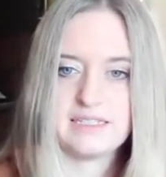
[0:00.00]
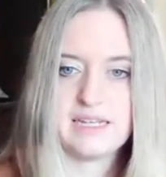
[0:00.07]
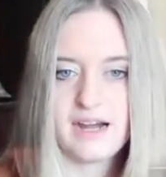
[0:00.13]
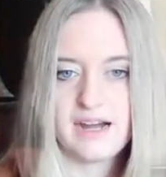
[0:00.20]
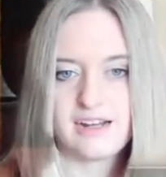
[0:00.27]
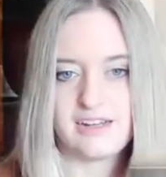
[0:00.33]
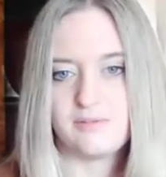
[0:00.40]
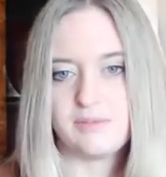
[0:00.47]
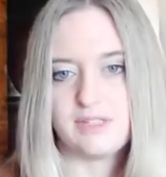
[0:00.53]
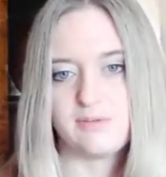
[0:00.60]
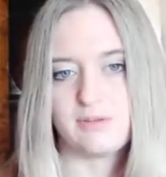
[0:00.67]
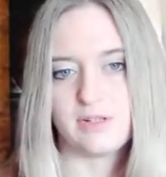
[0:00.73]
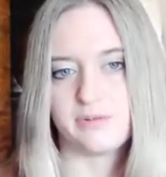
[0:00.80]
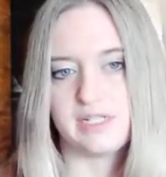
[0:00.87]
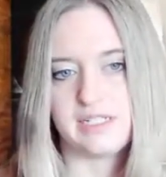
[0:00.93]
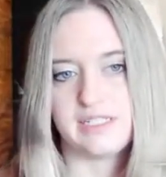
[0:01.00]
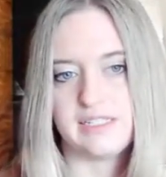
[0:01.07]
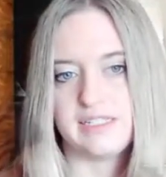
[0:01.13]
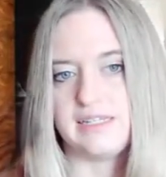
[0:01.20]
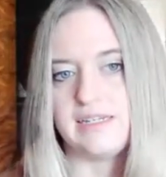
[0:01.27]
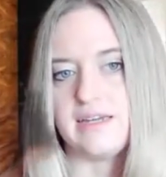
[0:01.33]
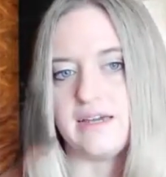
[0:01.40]
time is where we
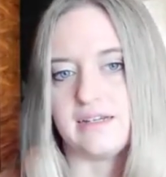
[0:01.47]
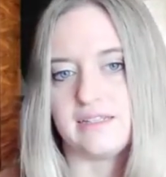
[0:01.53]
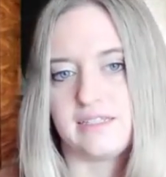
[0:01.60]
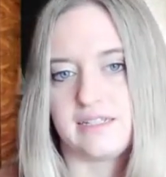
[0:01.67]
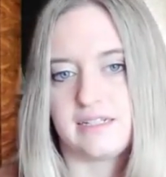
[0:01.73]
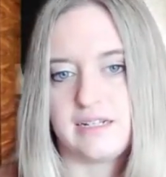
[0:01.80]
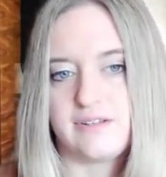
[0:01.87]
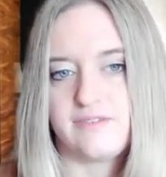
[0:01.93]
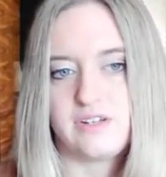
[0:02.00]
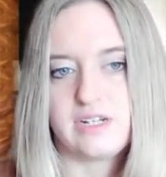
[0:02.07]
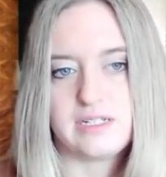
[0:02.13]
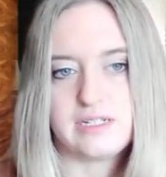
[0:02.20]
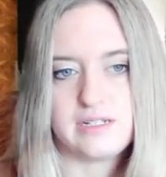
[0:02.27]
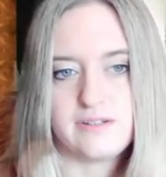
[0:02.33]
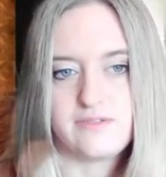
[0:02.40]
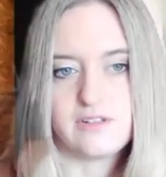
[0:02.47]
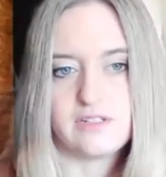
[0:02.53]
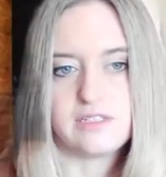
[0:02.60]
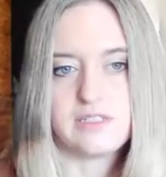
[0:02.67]
see a significant difference.